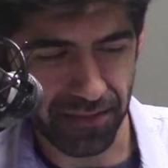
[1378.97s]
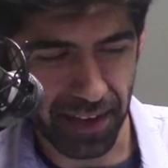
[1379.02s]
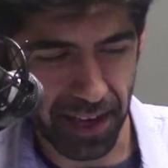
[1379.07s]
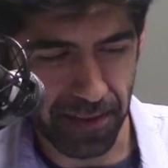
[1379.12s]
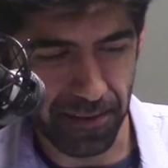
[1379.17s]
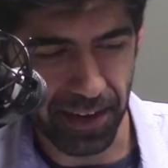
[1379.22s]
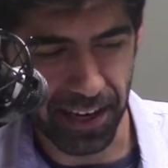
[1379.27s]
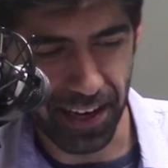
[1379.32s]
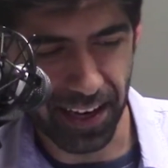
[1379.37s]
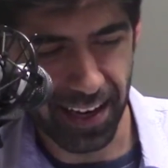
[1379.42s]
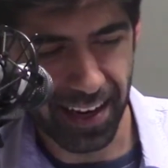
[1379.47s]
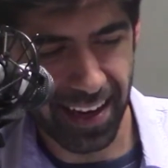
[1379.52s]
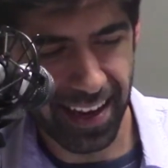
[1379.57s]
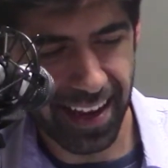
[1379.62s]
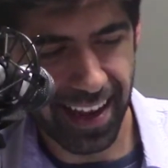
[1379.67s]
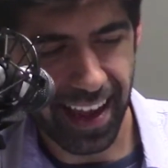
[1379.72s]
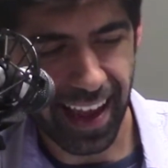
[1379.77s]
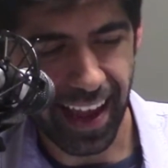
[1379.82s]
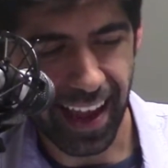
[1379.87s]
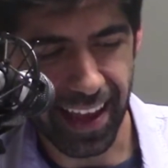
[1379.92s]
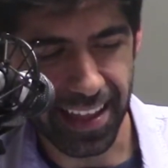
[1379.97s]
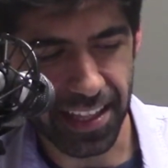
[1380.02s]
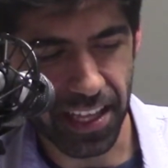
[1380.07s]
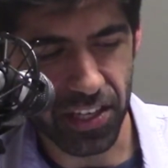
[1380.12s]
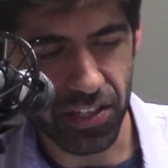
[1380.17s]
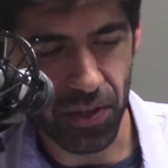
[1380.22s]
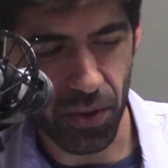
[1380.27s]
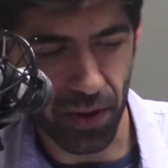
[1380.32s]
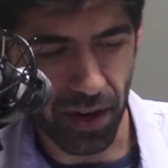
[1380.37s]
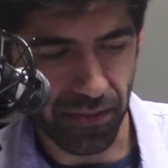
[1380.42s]
came on and they
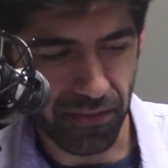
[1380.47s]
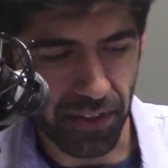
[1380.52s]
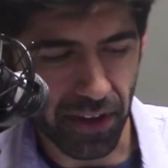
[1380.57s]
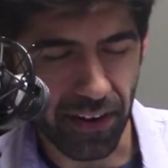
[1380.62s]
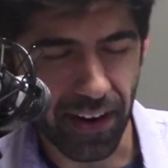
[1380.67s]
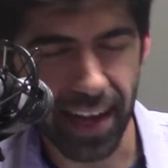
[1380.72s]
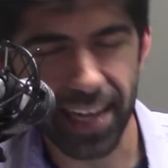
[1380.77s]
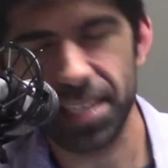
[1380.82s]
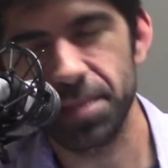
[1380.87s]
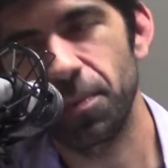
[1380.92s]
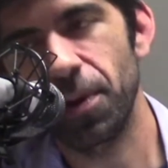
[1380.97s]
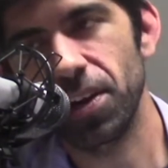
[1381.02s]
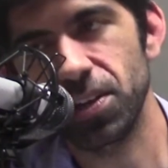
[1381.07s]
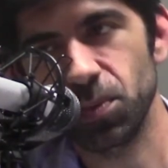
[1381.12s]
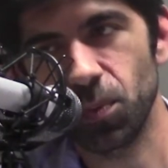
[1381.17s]
showed off their Xbox